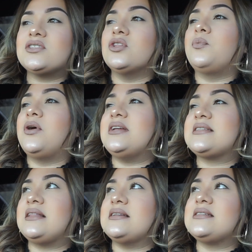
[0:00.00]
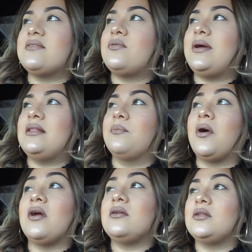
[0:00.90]
So the point is that this giveaway, the
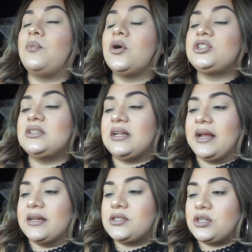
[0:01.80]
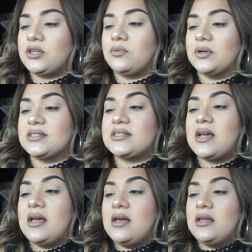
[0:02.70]
part, the portion that I entered was
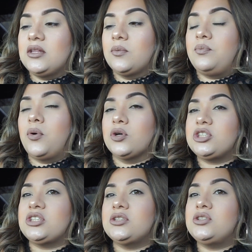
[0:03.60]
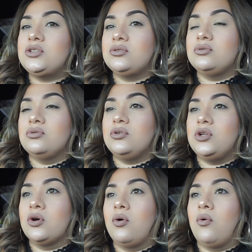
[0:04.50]
the portion to,
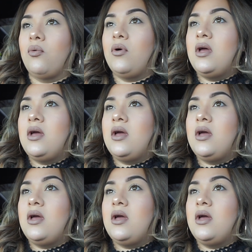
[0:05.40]
you know,